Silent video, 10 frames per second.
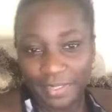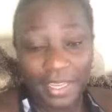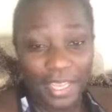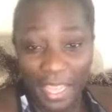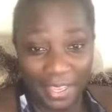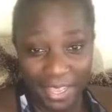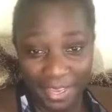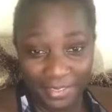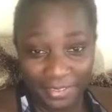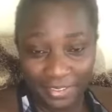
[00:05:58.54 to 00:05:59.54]

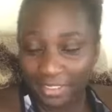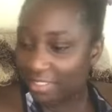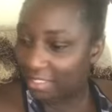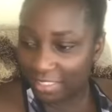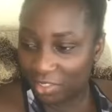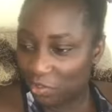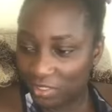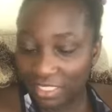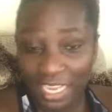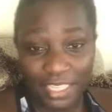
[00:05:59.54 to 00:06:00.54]
Again, did not
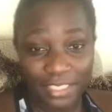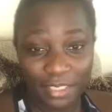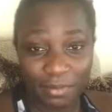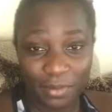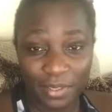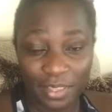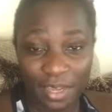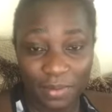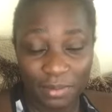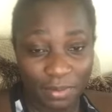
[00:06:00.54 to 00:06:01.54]
challenge him on
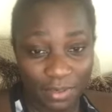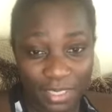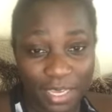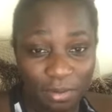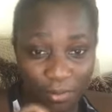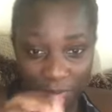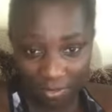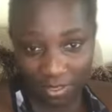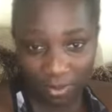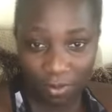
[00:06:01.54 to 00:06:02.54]
that one because I know
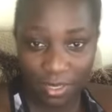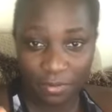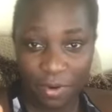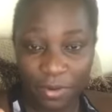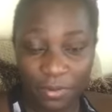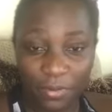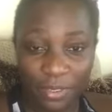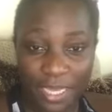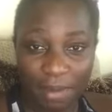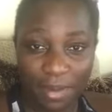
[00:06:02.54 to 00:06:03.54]
this one is very good with
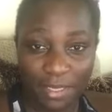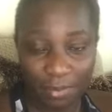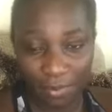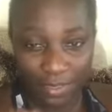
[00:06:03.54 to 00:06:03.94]
time management